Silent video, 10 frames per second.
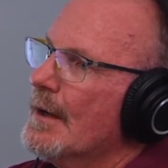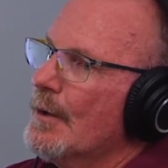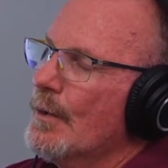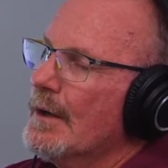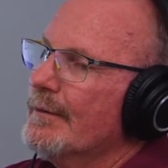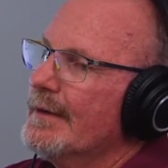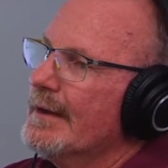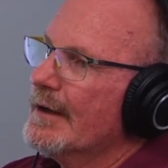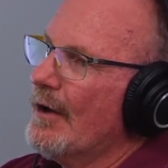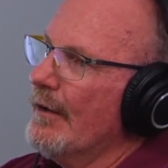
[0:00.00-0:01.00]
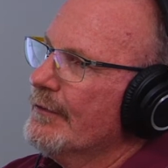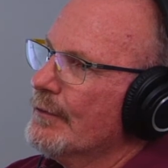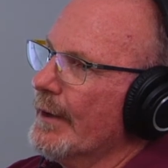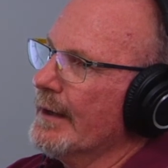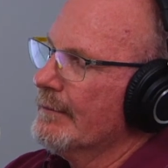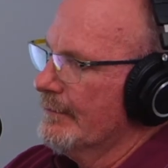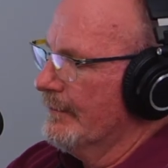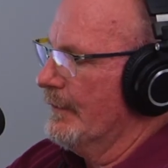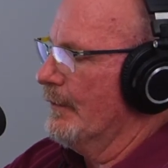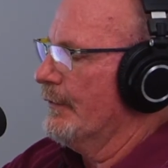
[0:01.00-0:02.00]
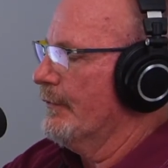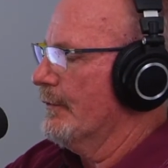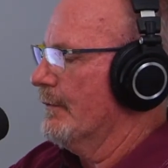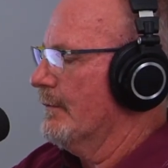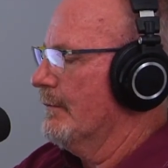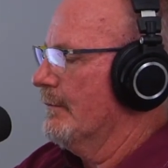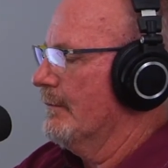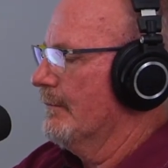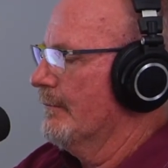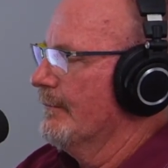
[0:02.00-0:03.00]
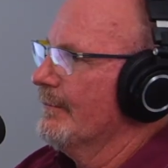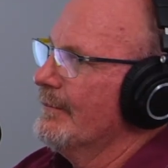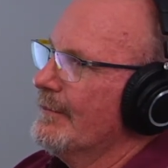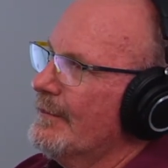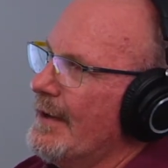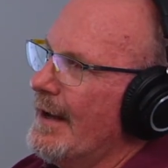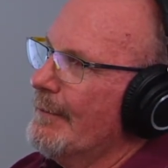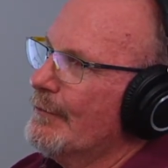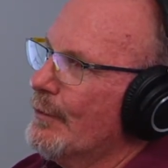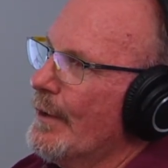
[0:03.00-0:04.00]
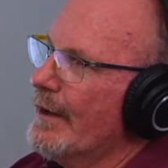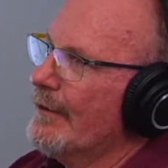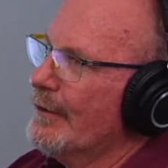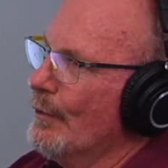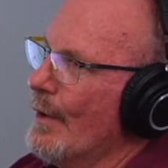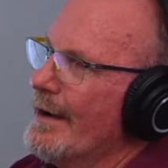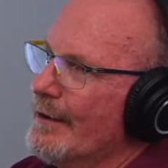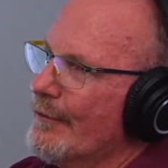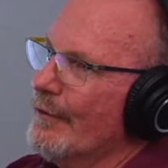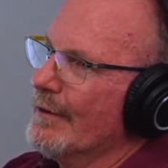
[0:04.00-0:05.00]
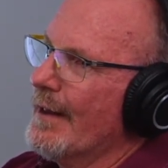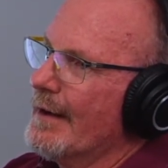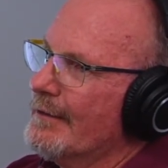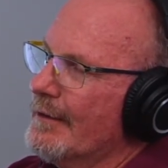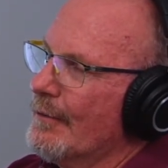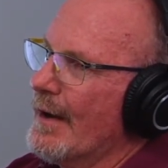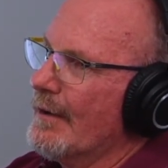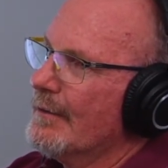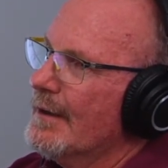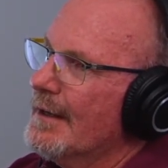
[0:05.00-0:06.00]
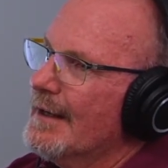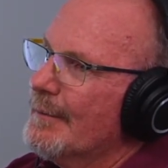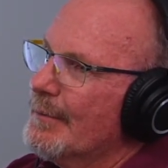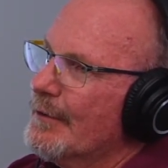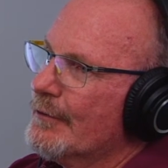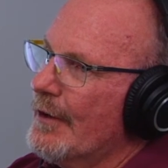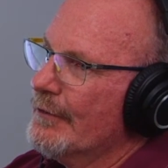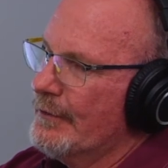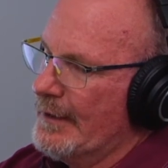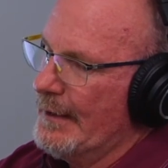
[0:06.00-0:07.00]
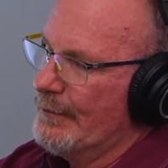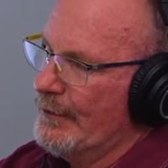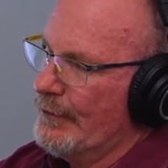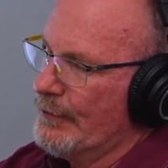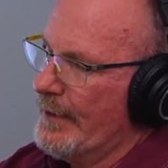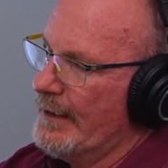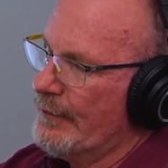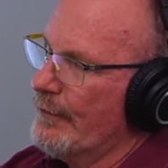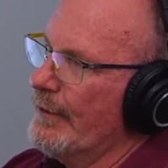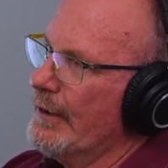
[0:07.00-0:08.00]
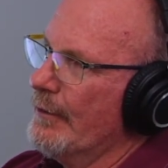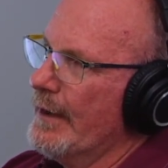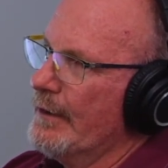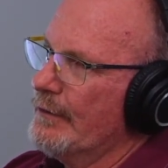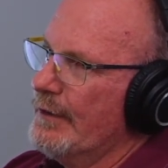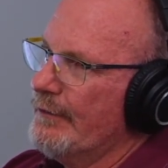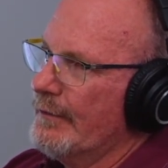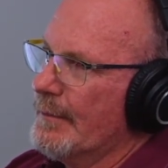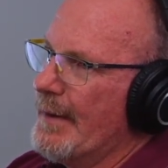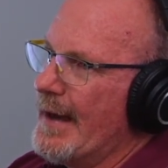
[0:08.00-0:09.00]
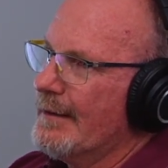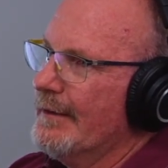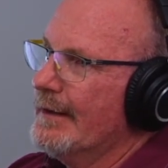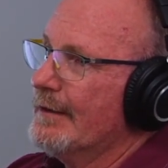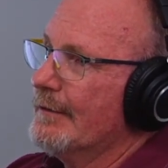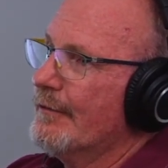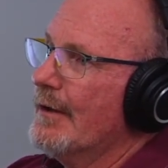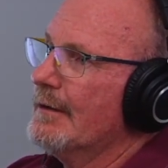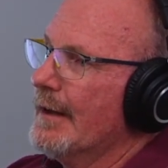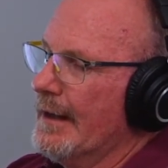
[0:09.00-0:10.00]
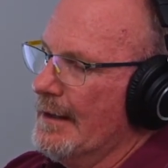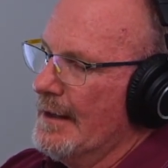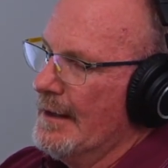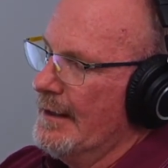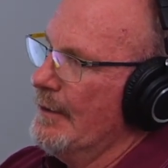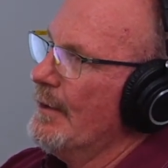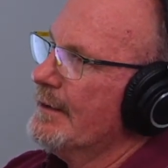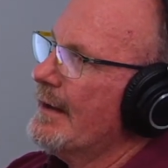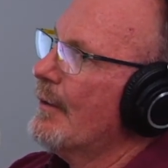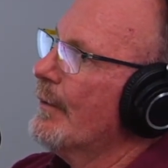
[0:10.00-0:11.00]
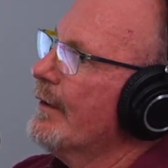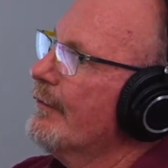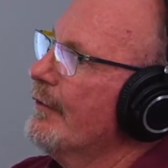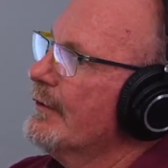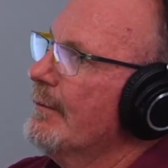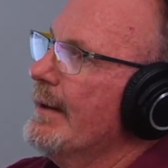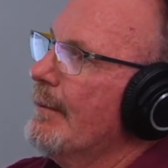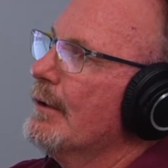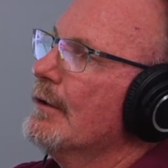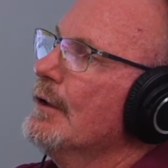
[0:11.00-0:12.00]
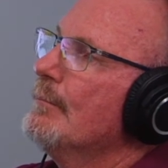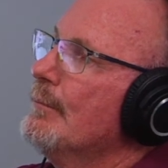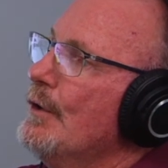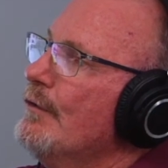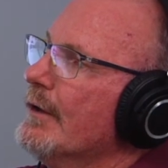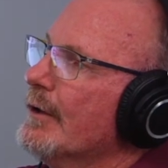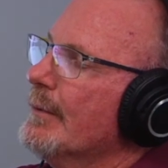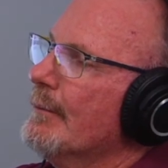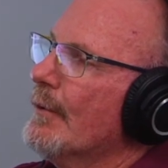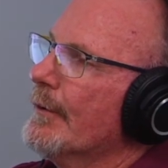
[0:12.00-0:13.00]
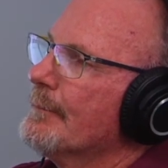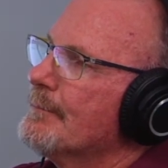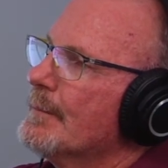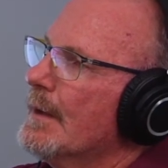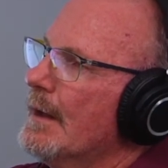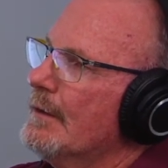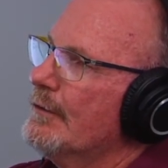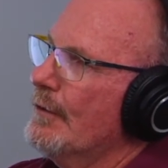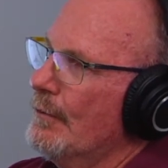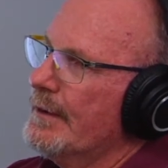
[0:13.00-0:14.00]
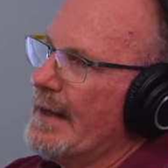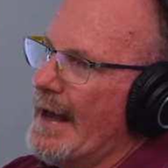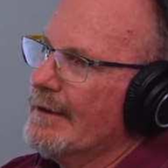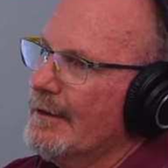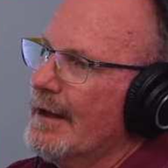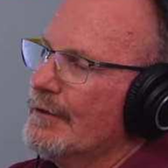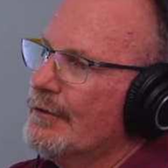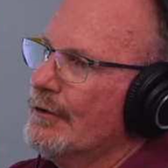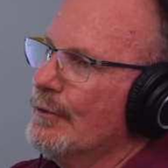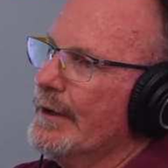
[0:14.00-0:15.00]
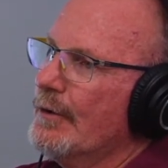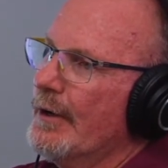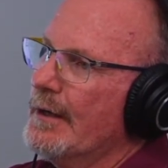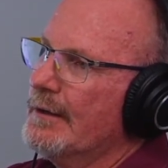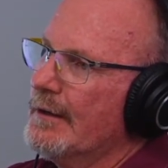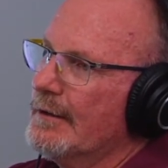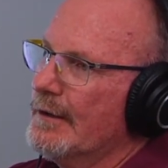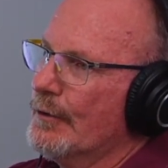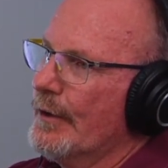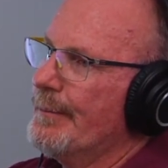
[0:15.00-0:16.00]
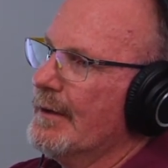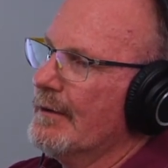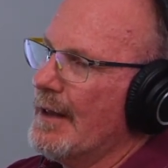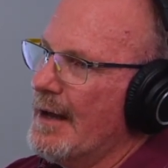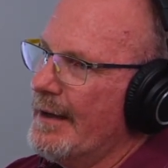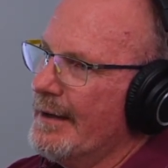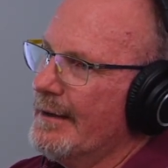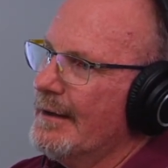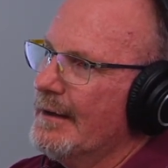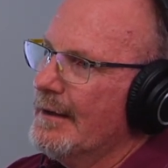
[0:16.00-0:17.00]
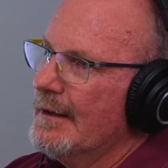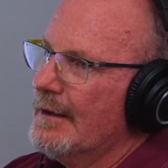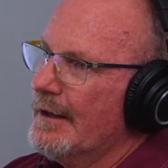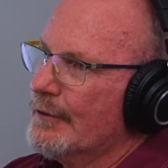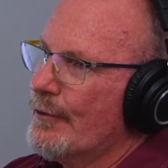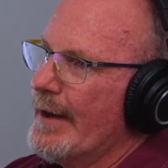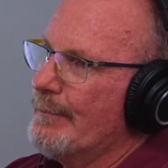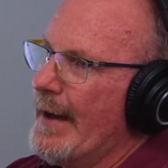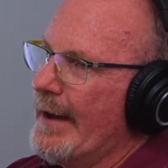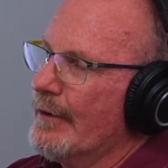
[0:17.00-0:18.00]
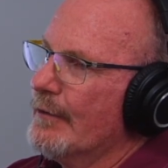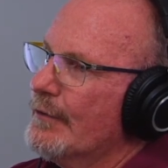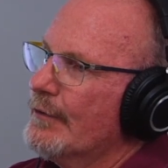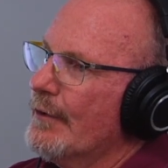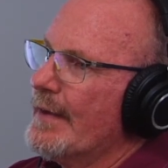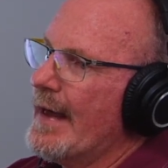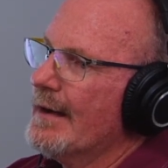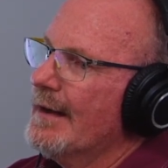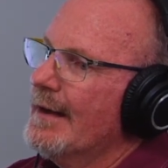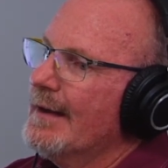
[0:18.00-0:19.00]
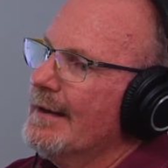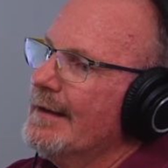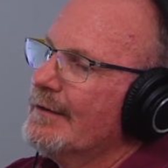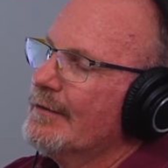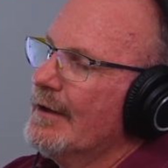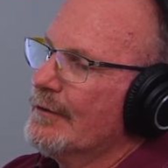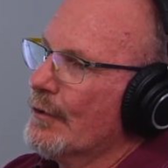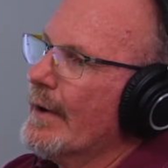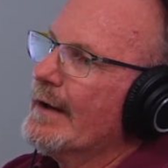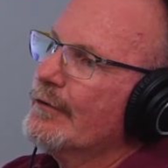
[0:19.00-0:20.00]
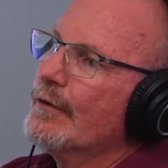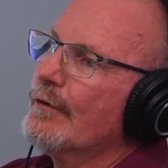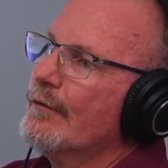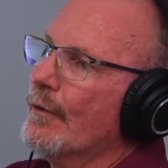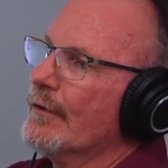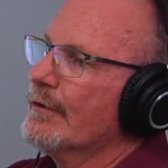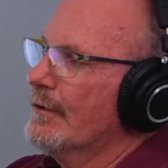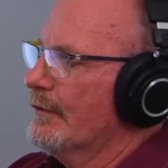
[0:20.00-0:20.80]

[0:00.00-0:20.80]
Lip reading: Well, in a golf swing, there are certain times where you want your foot locked to the ground, but there's also times as you're transferring your energy from the back leg to the front leg, you want that rear foot to be able to move a little bit more. And so with the Athalonz shoe, we created the grip and glide tread pattern so that it's a directional force.